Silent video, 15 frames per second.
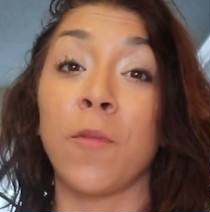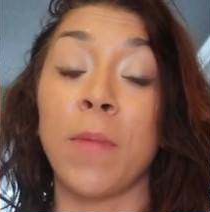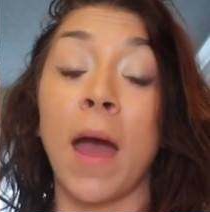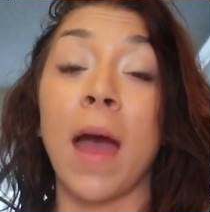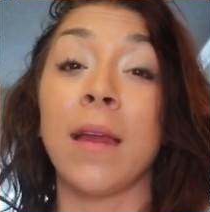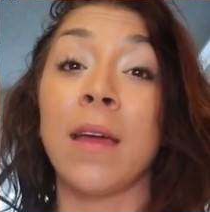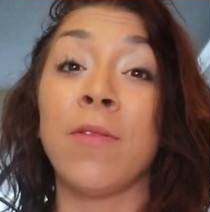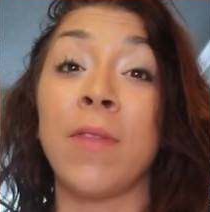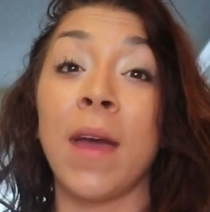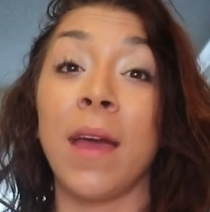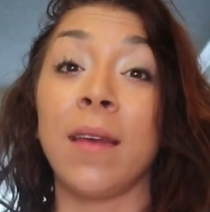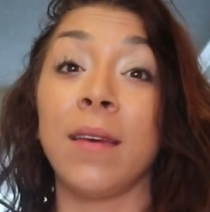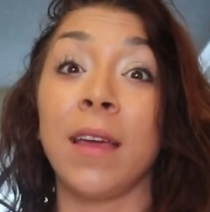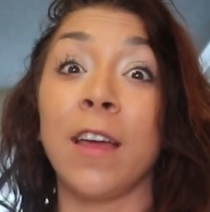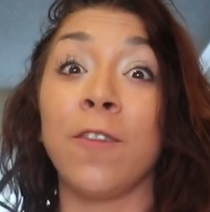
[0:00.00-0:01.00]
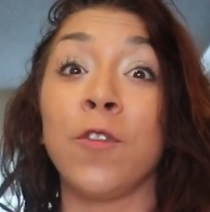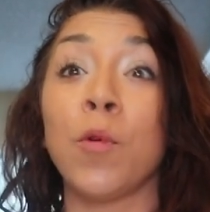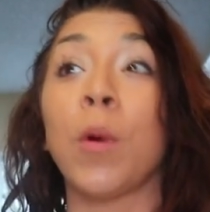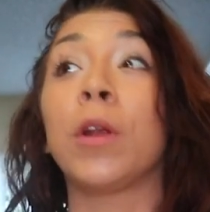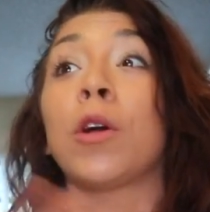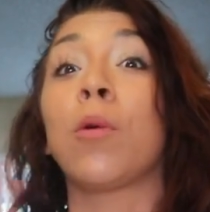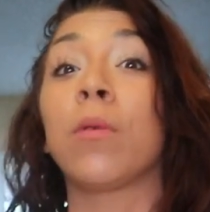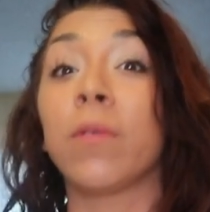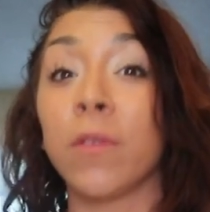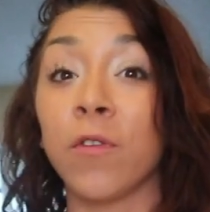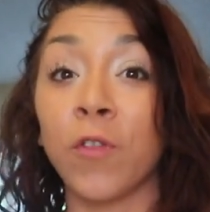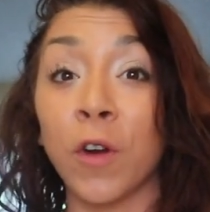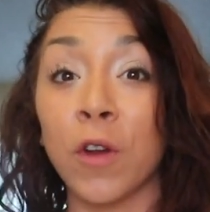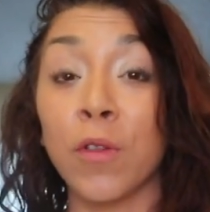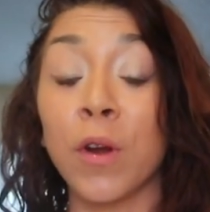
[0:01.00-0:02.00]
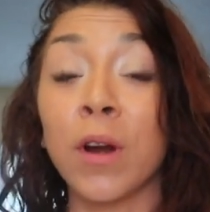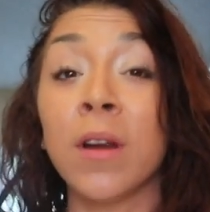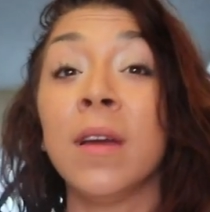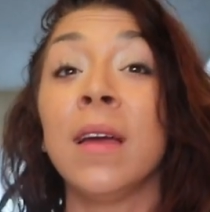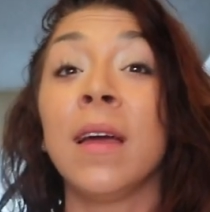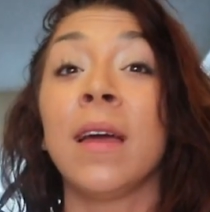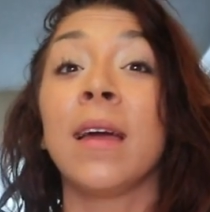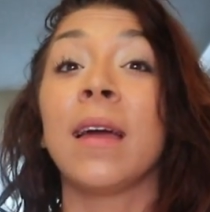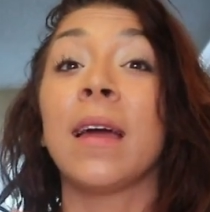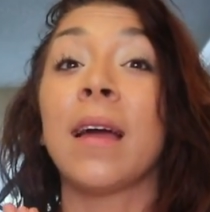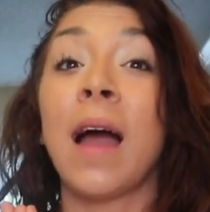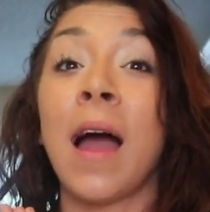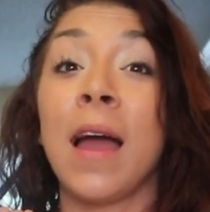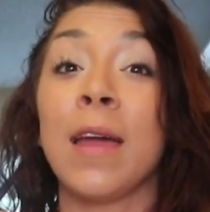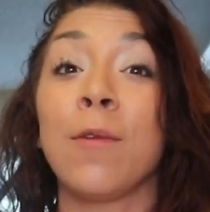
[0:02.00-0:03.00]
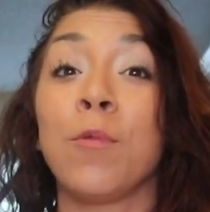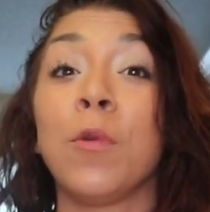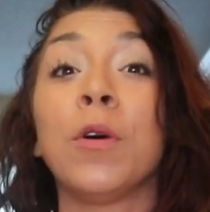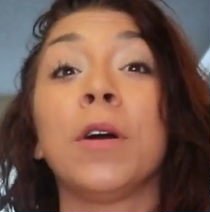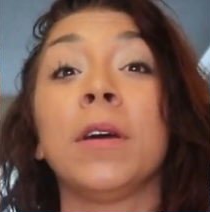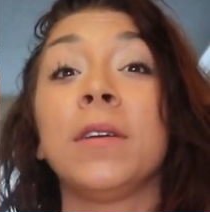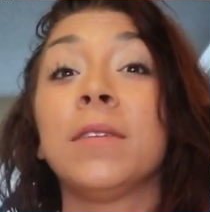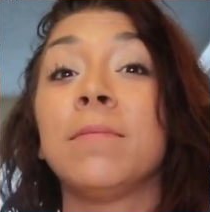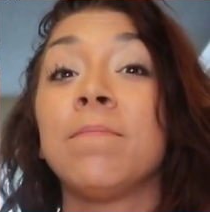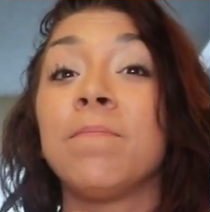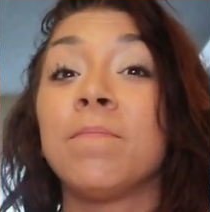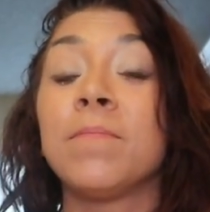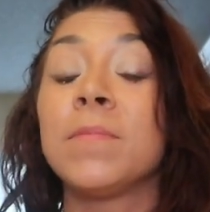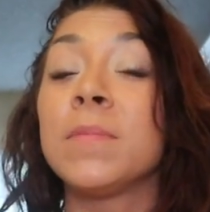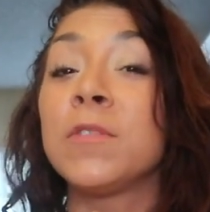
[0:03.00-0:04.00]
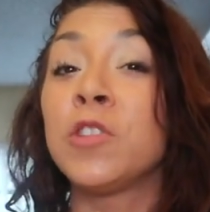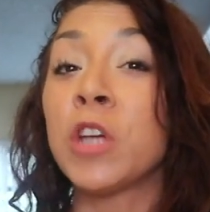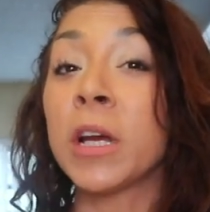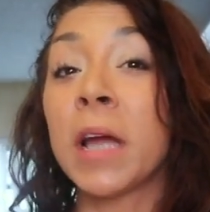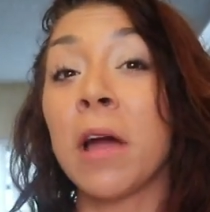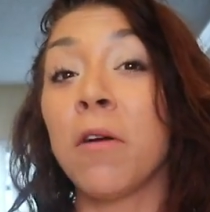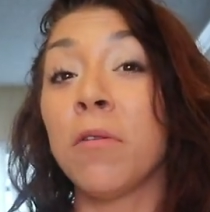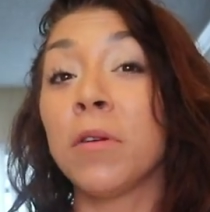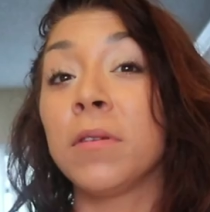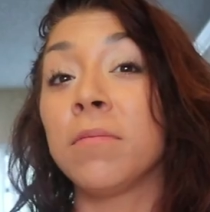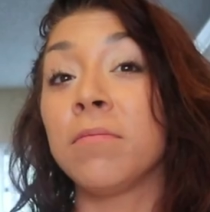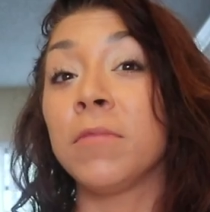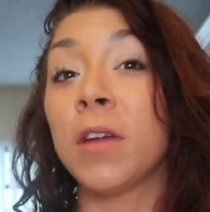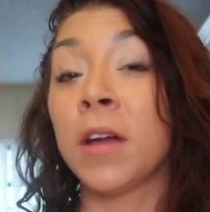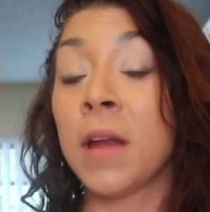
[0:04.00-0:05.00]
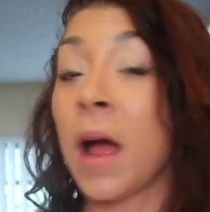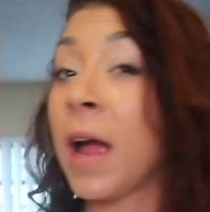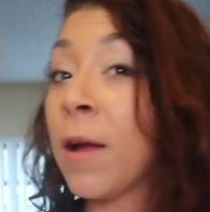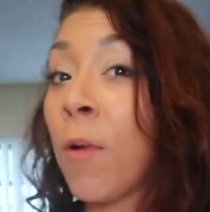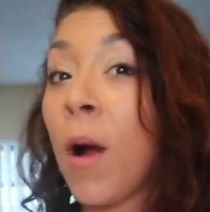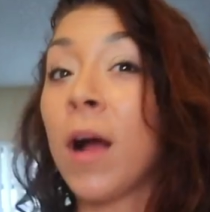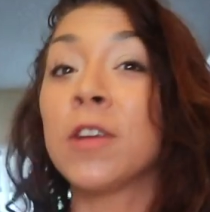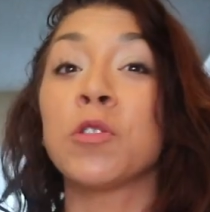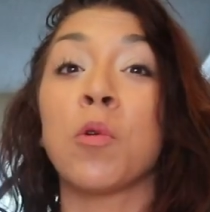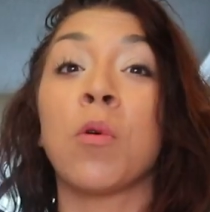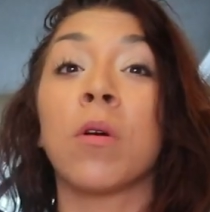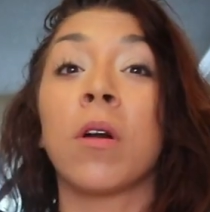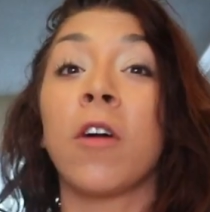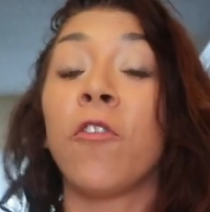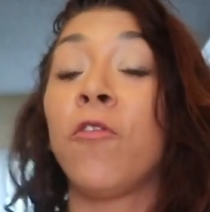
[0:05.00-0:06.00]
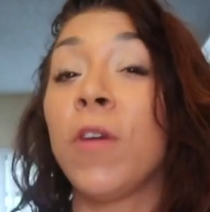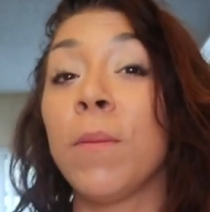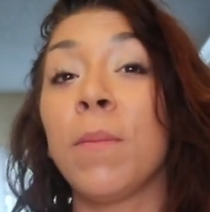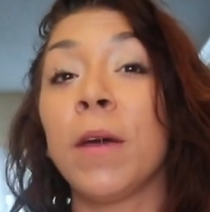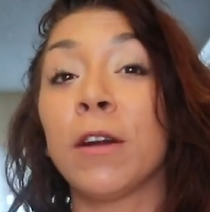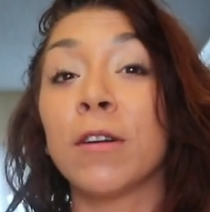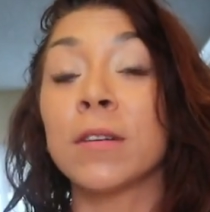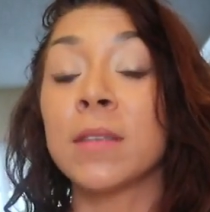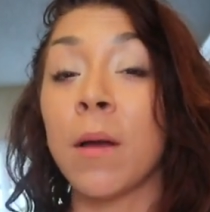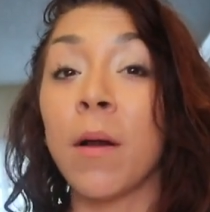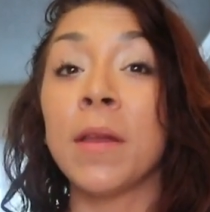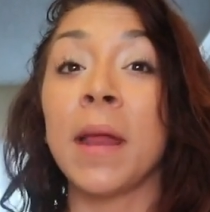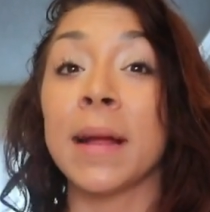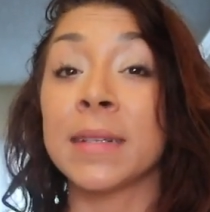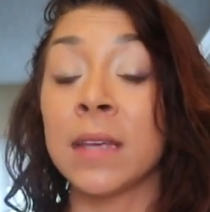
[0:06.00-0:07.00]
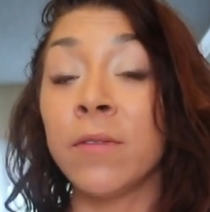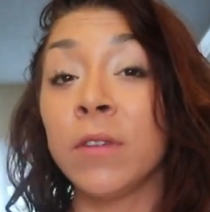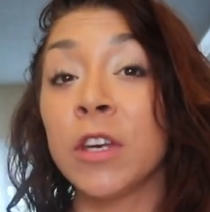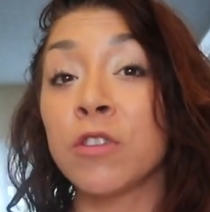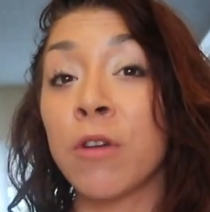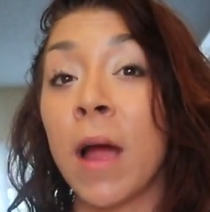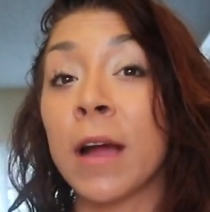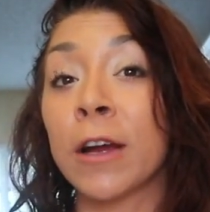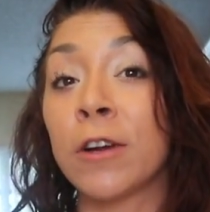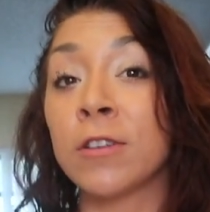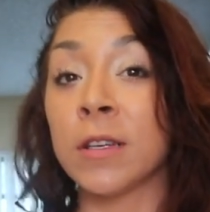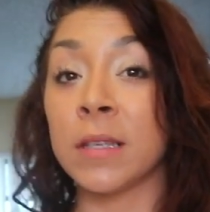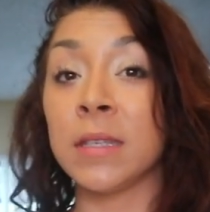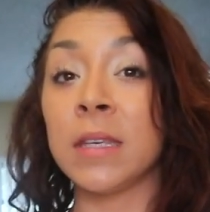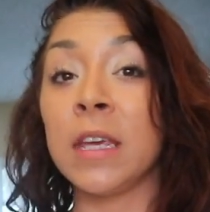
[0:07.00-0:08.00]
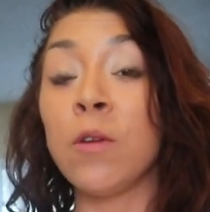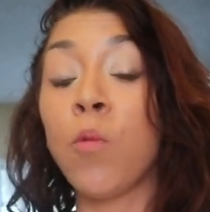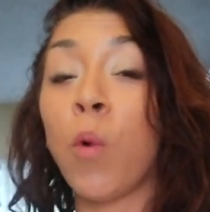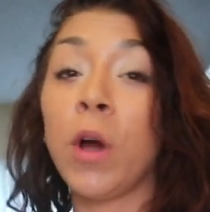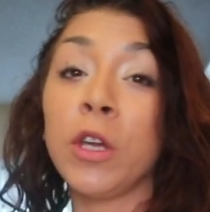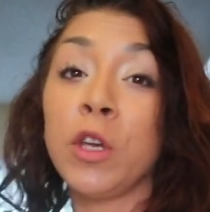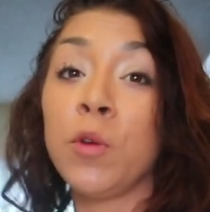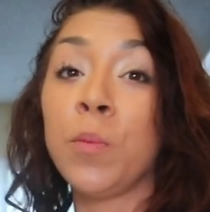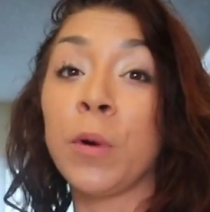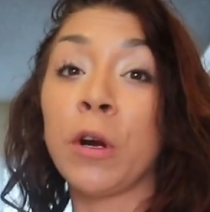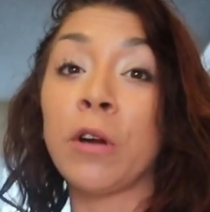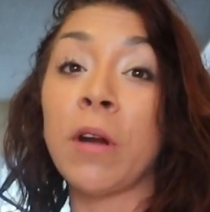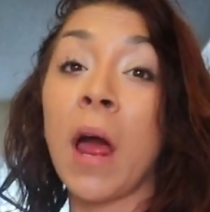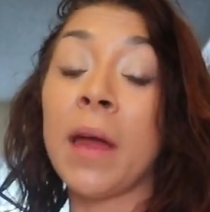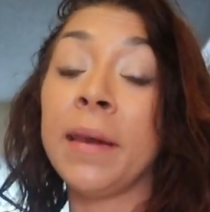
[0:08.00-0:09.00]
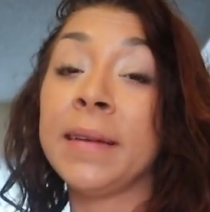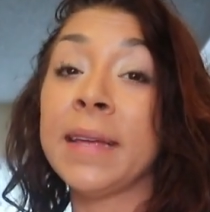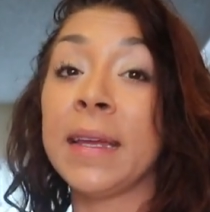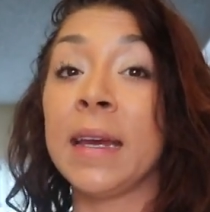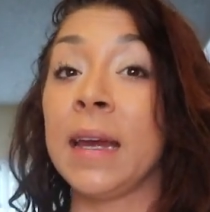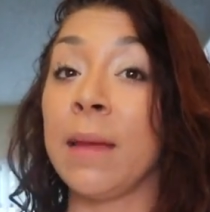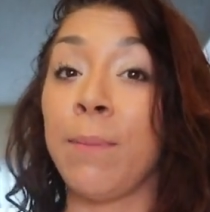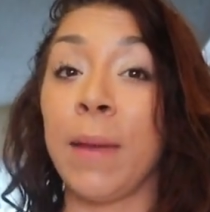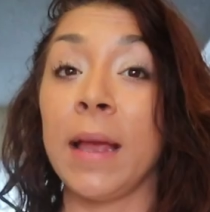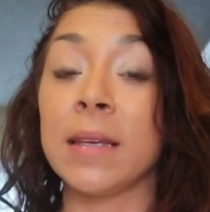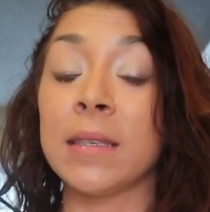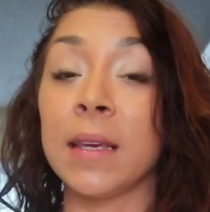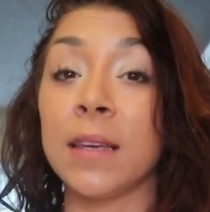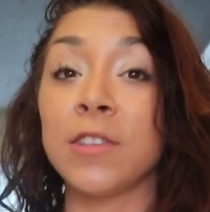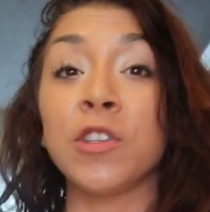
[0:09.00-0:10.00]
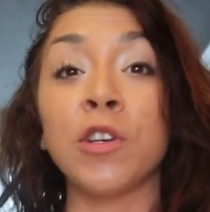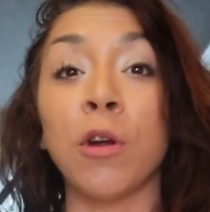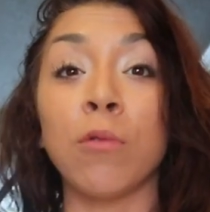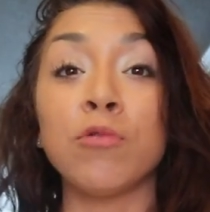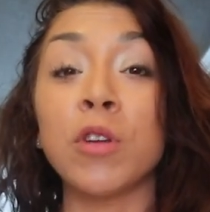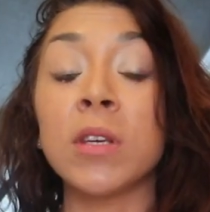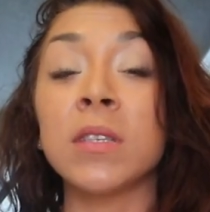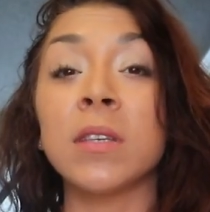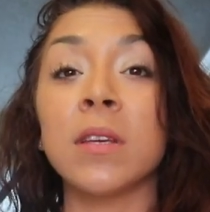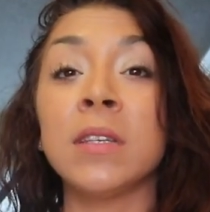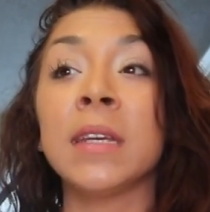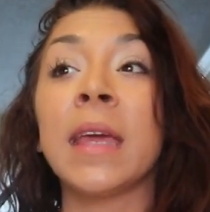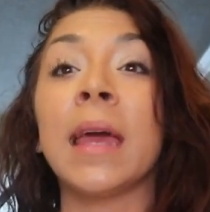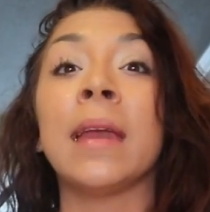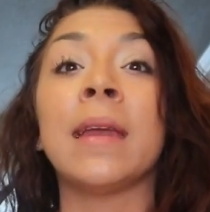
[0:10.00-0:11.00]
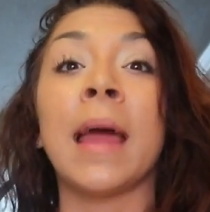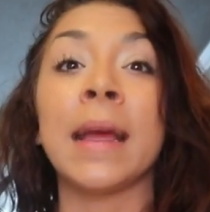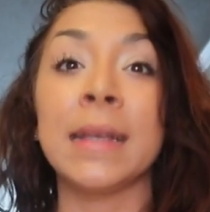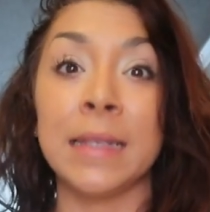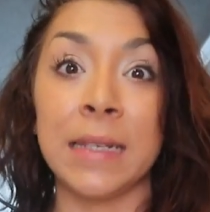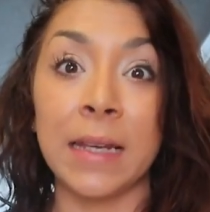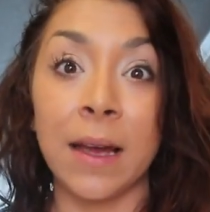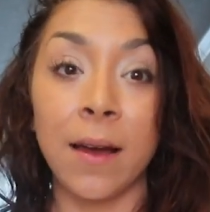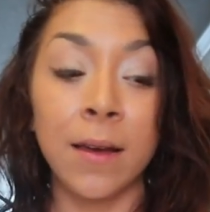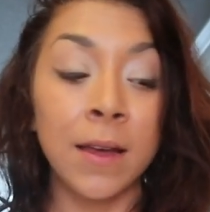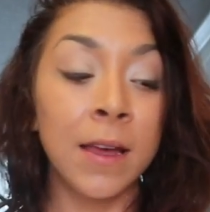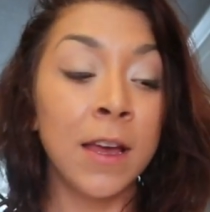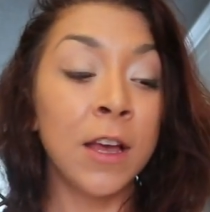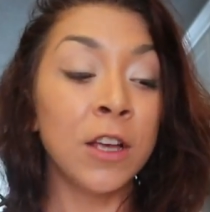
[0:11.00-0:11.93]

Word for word: from that. And then if you wanna go even further, I would check out an iWatch or a Fitbit or an activity tracker to see what you burn on a day-to-day -day basis, you know, just to get an idea.